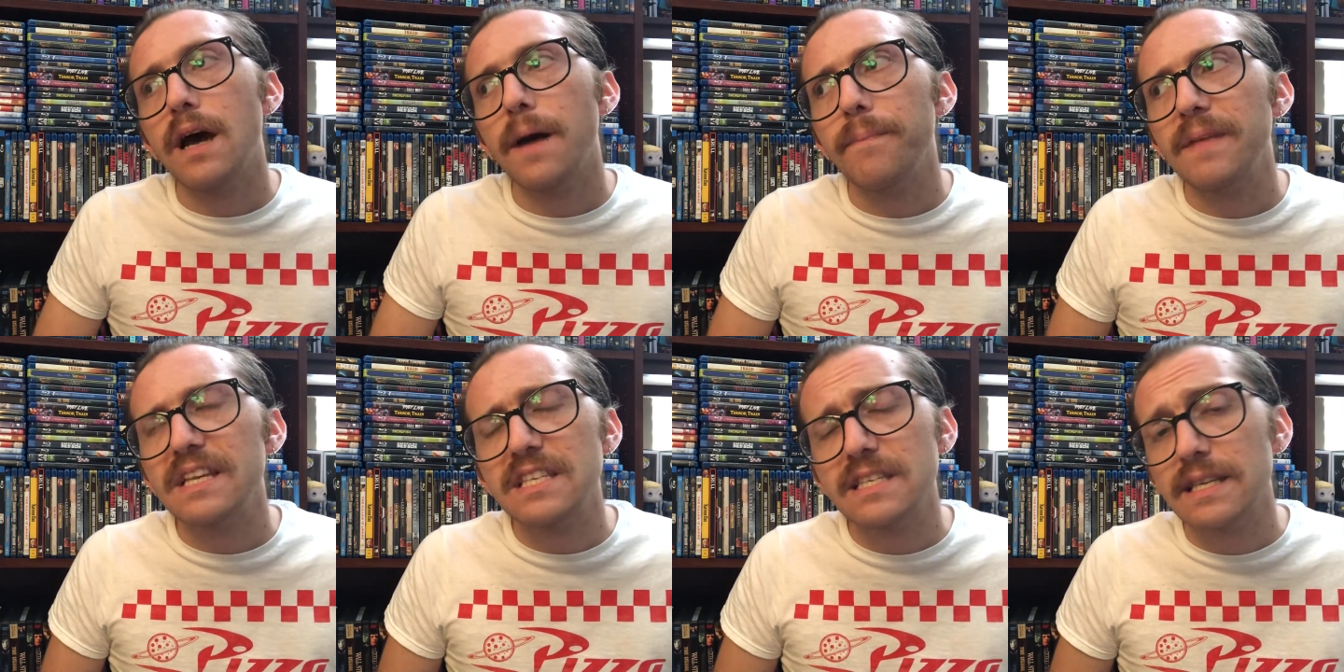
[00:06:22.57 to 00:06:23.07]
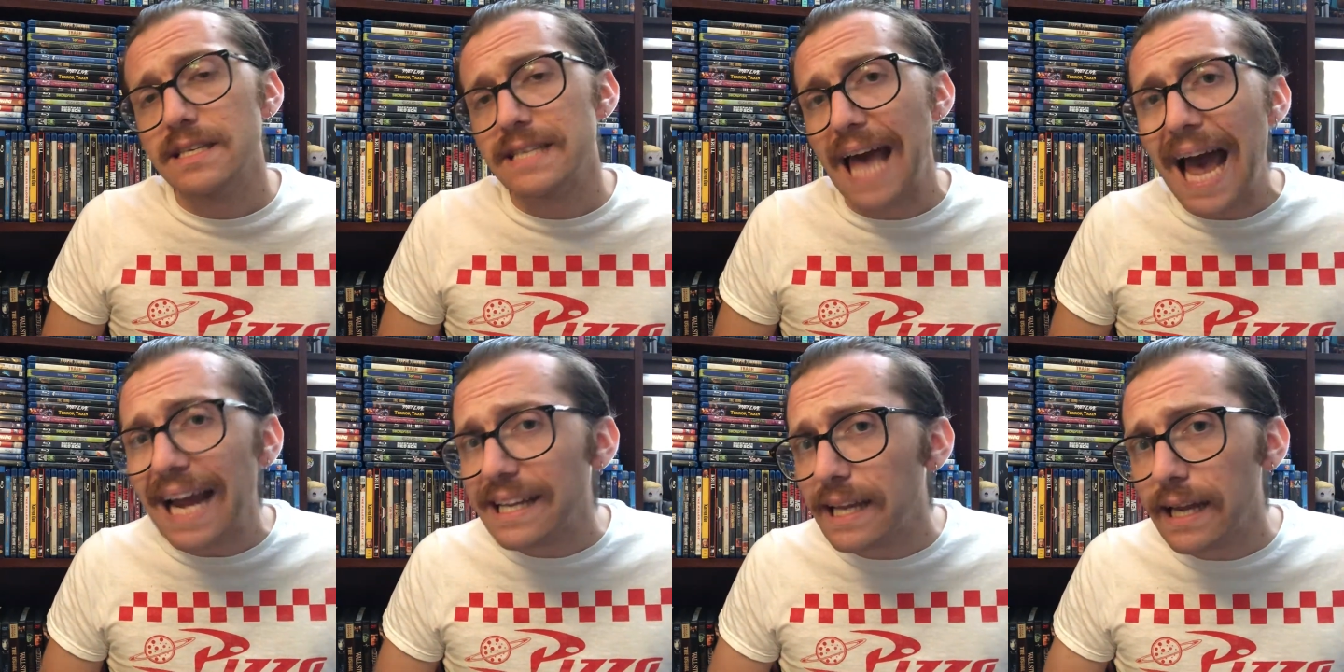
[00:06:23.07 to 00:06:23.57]
this is his
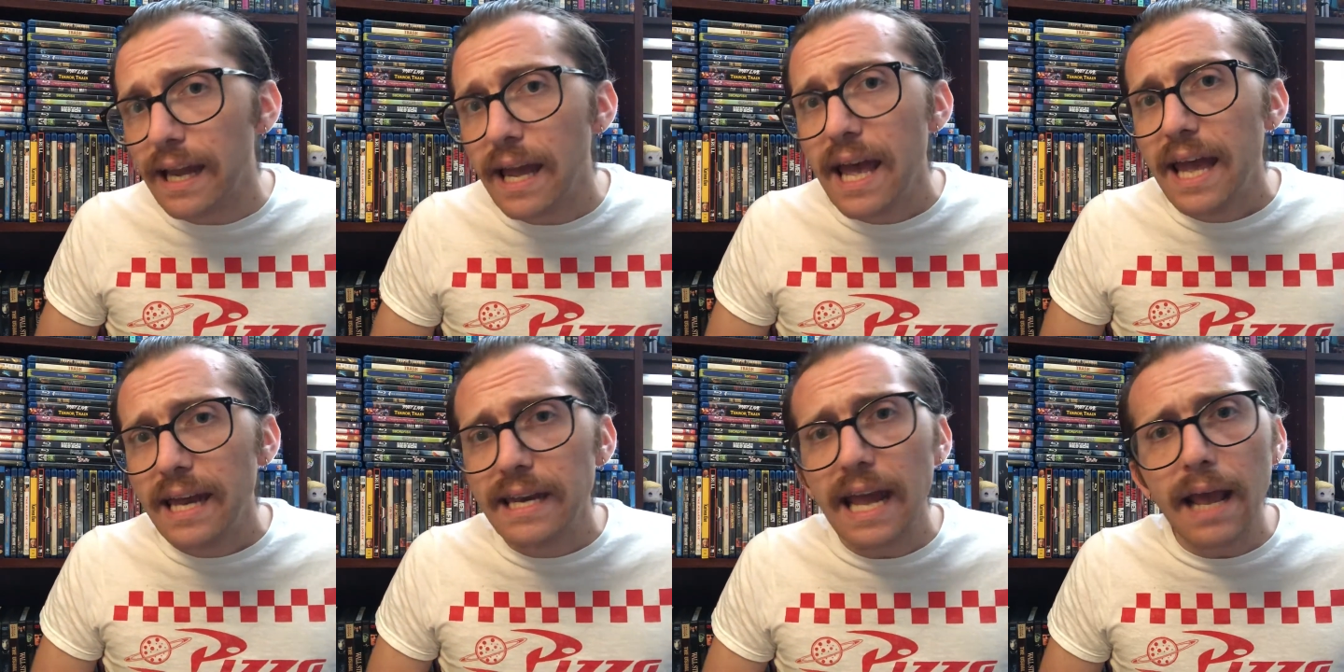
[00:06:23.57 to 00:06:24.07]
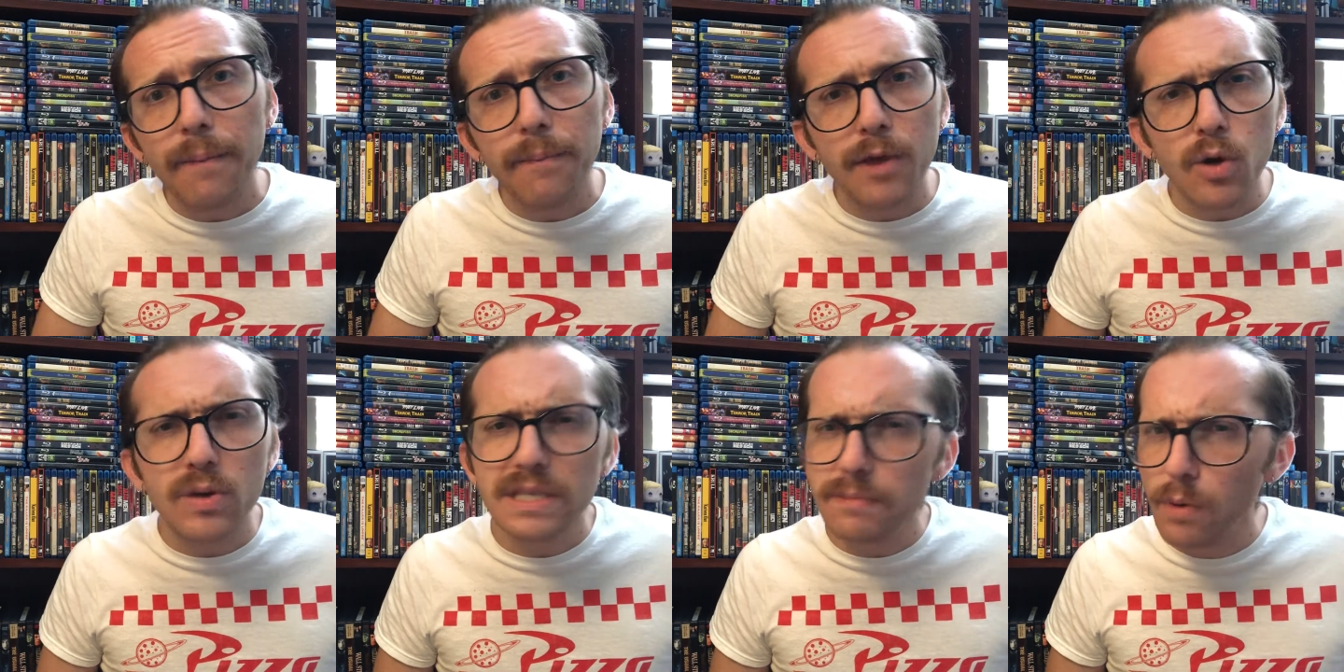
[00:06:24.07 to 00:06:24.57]
acting
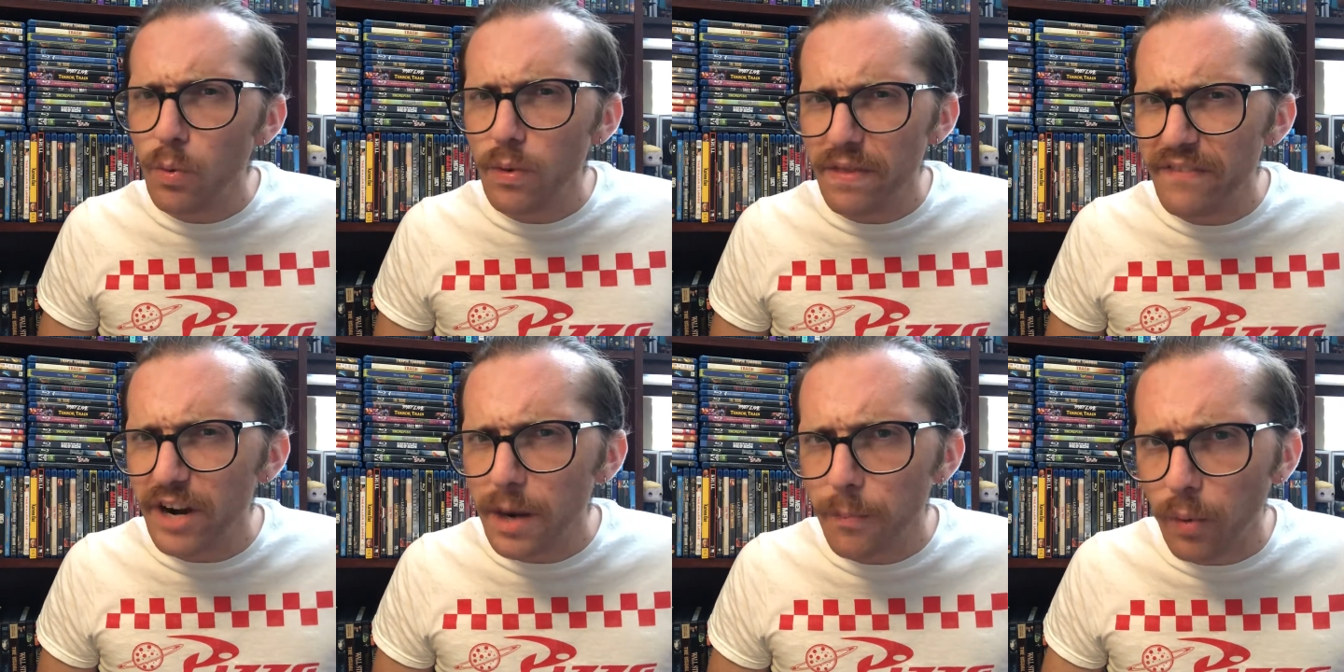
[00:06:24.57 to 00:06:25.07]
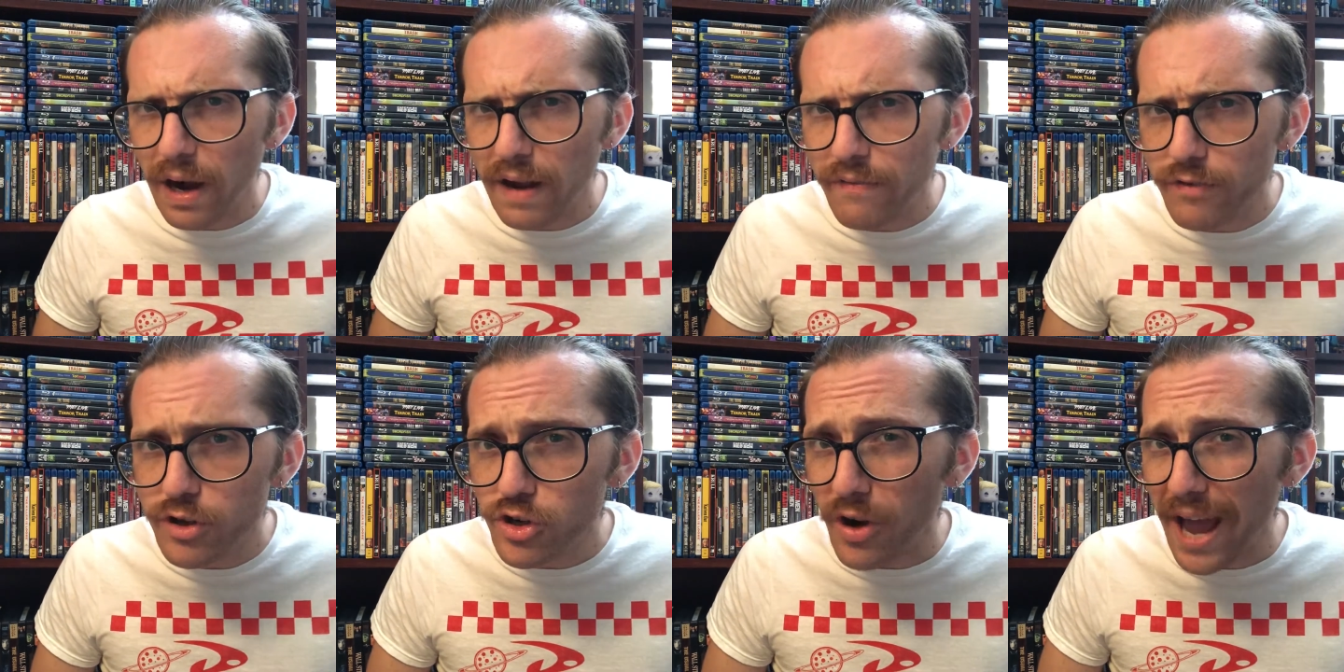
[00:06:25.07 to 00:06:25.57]
debut and someone with a very bright
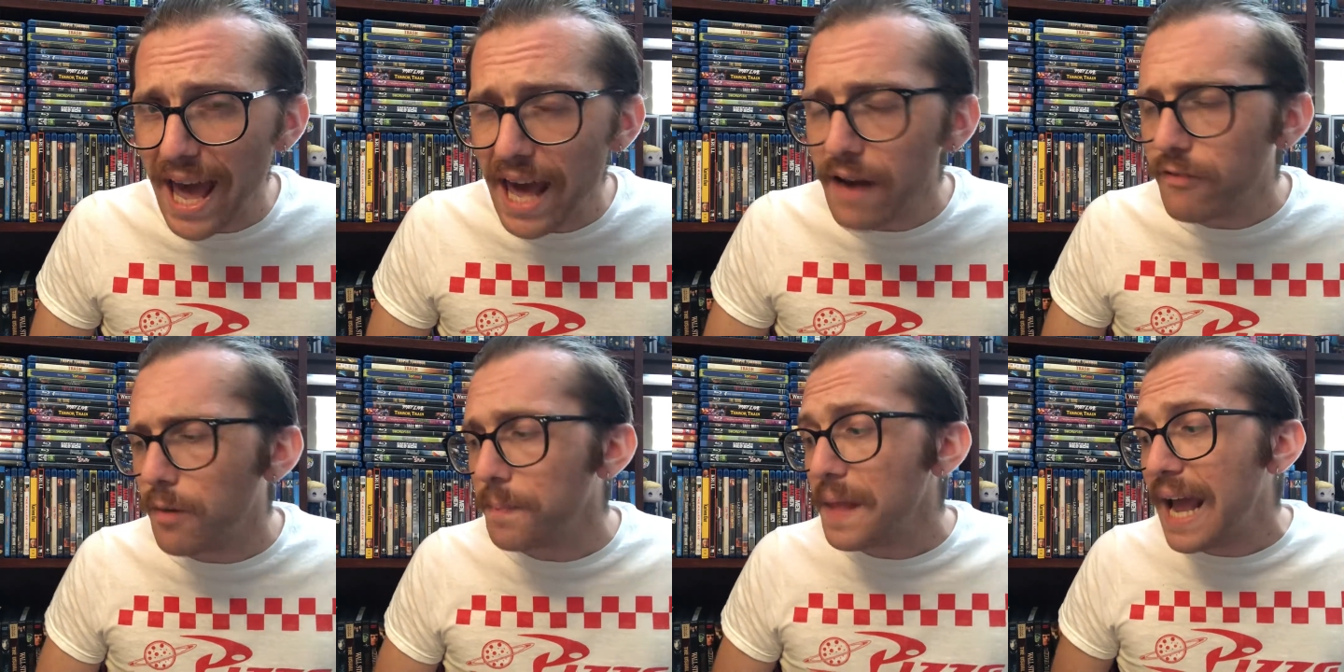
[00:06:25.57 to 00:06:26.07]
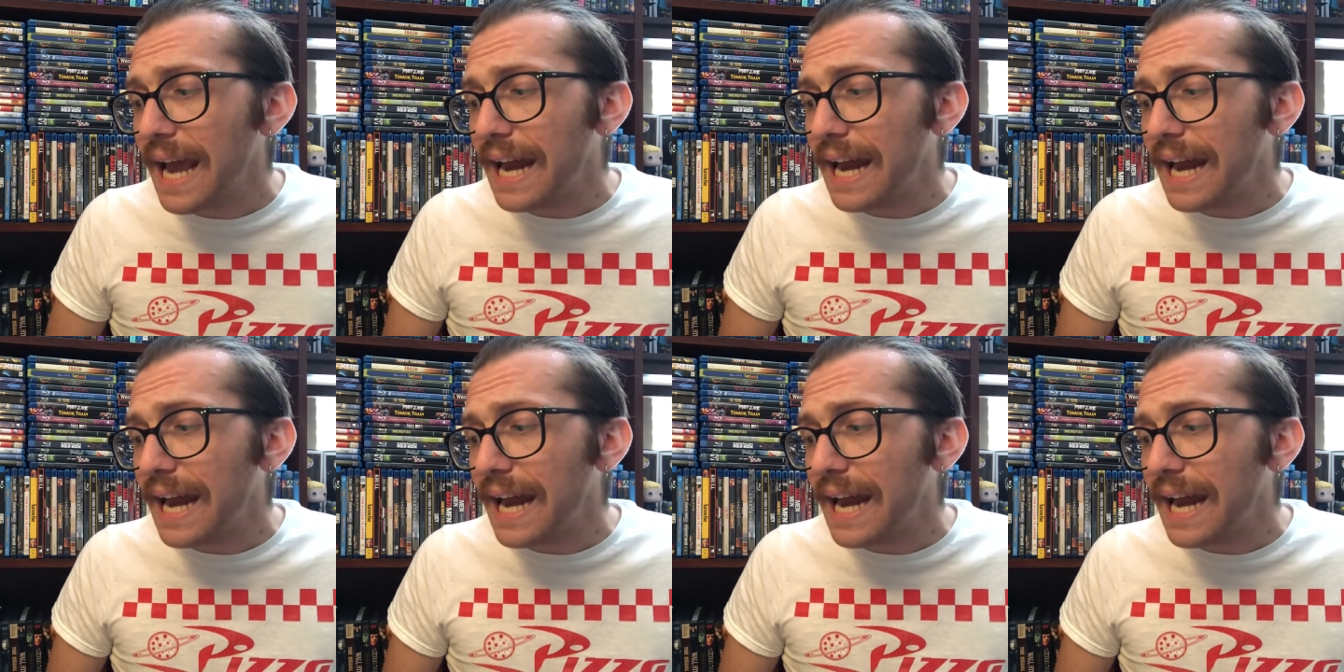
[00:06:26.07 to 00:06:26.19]
future ahead of him.